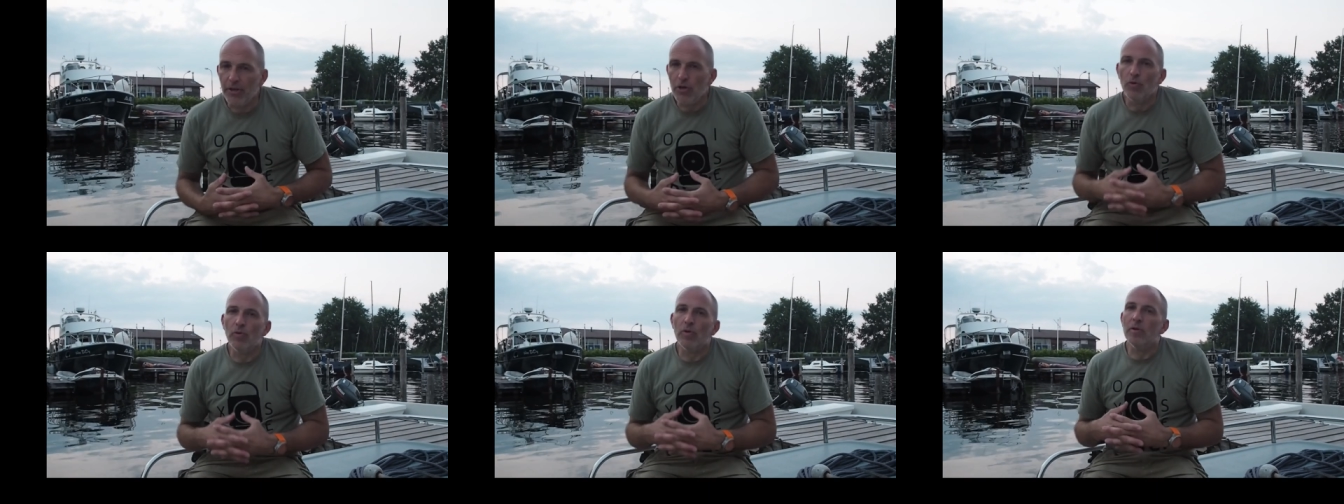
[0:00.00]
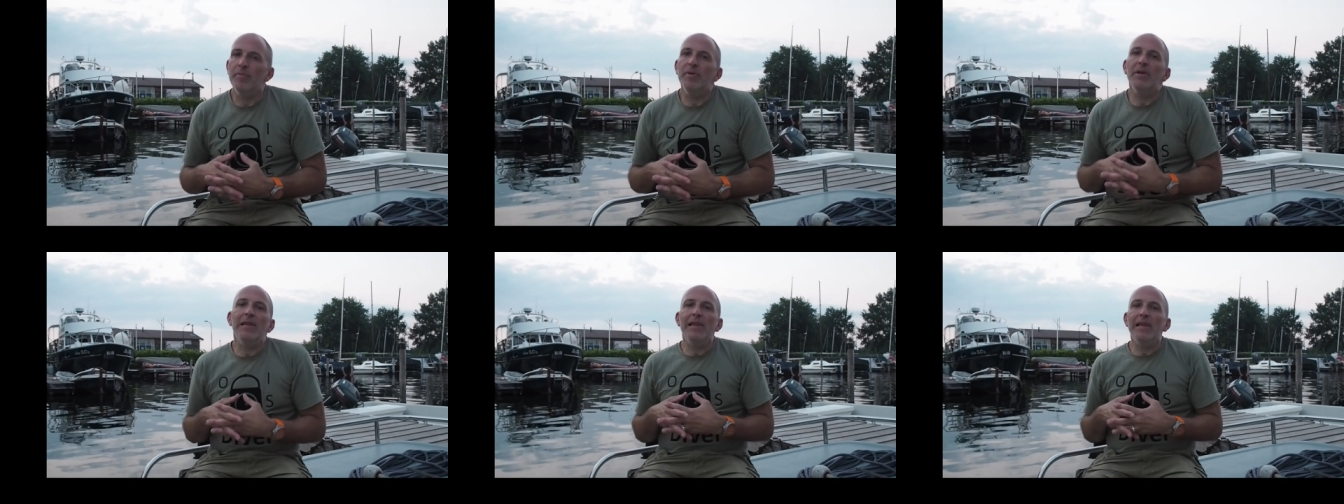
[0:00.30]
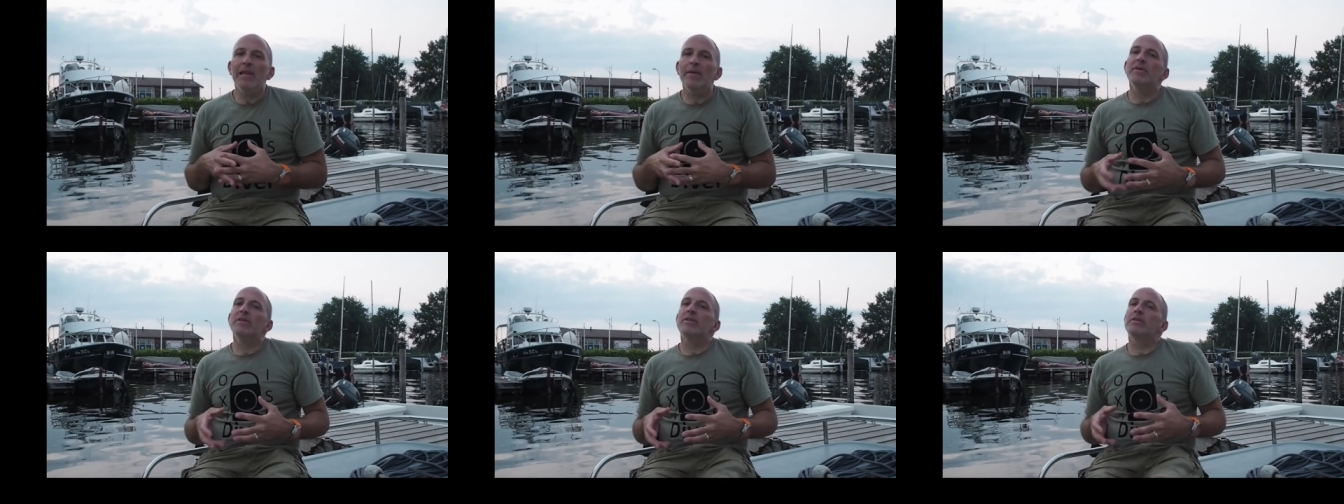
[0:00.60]
you will be
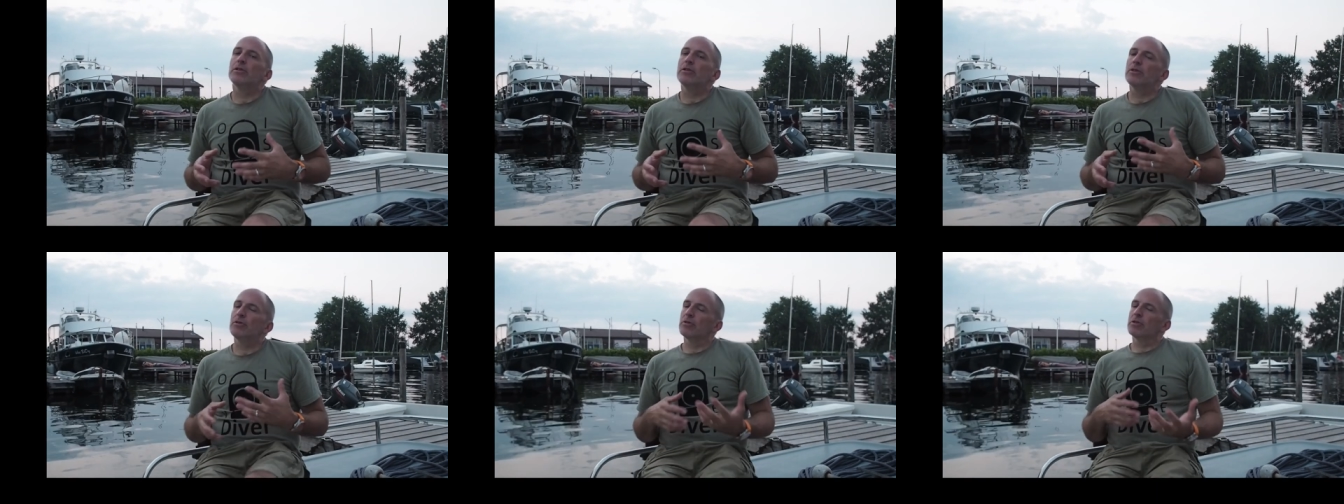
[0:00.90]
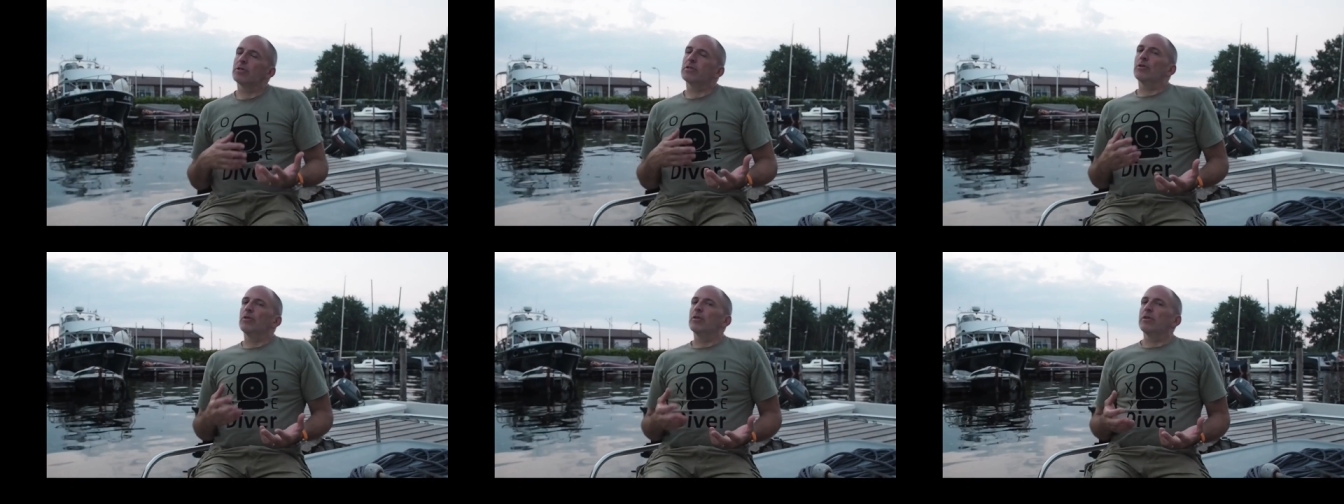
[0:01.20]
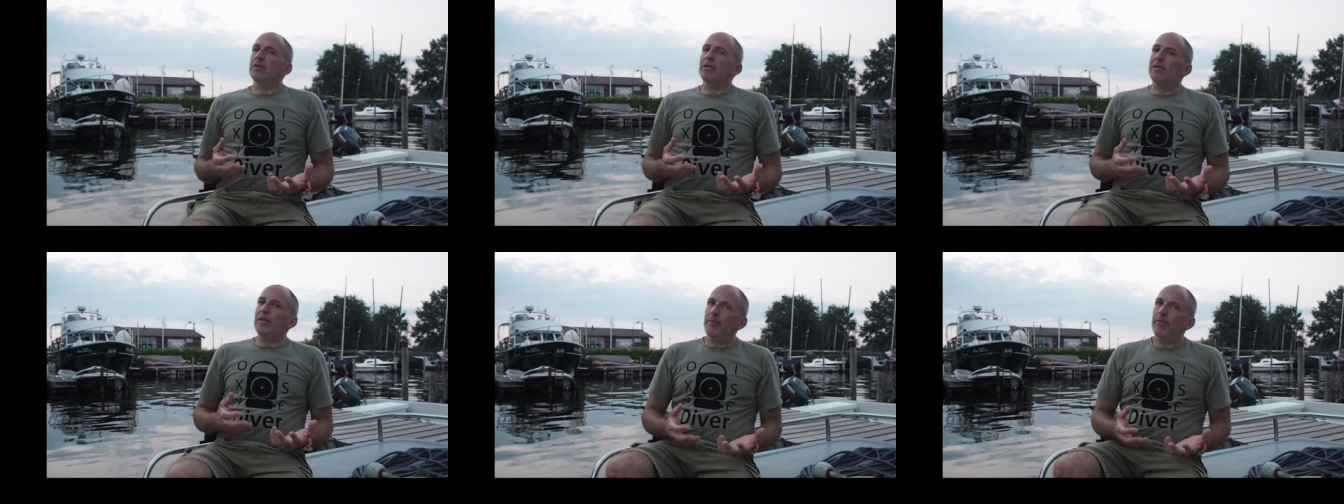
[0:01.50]
limited to a
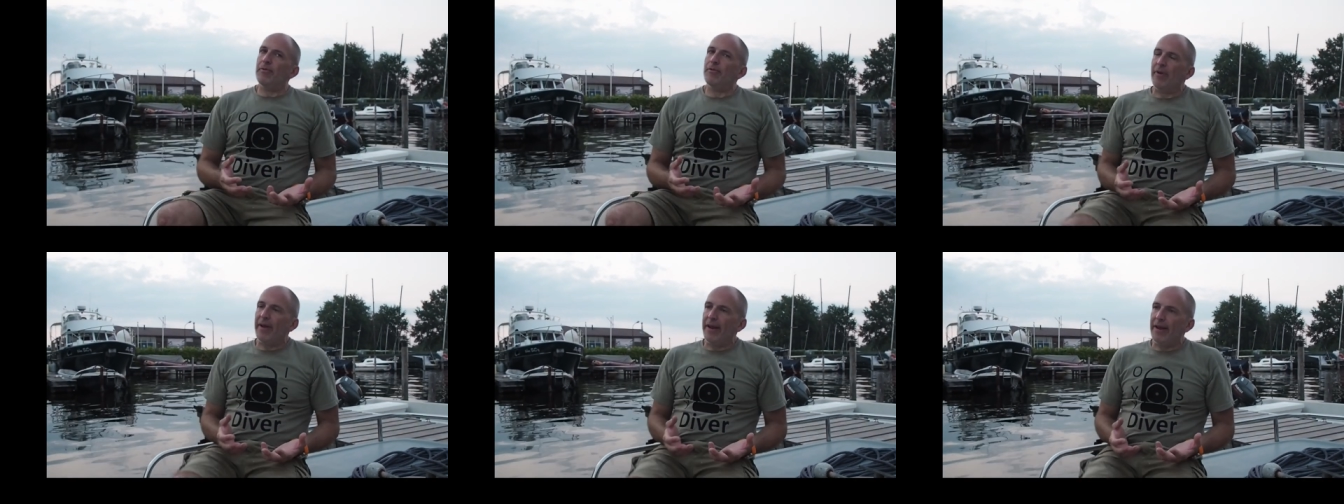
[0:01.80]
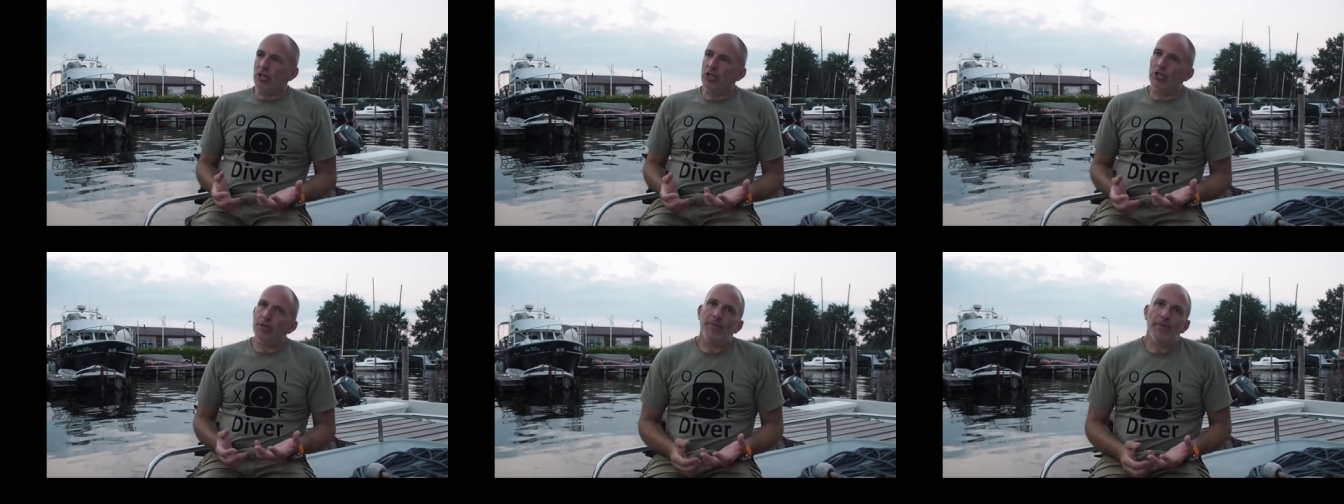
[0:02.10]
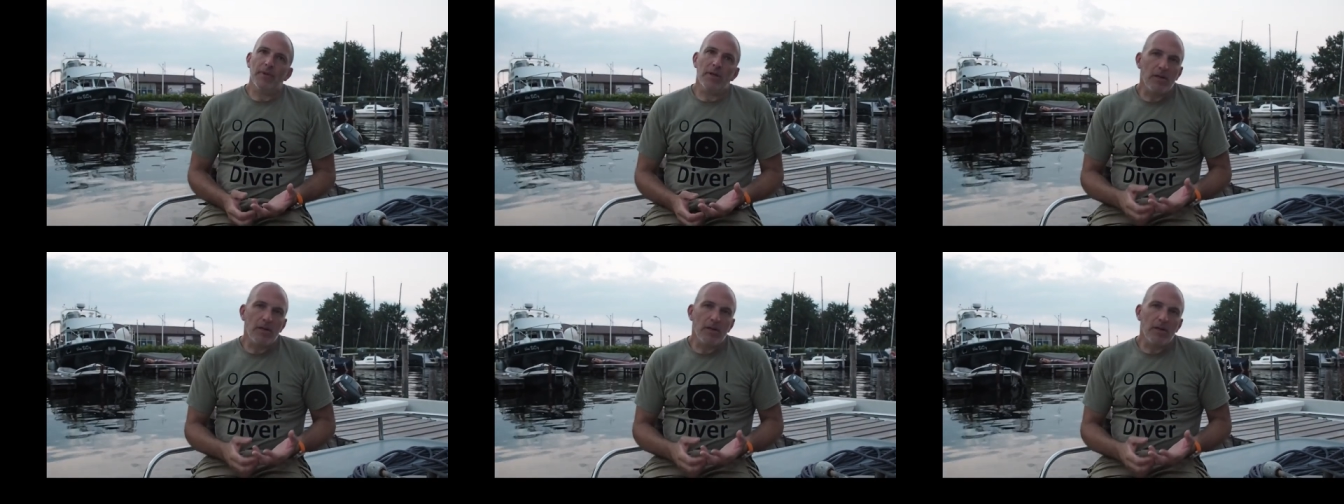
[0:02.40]
certain depth range.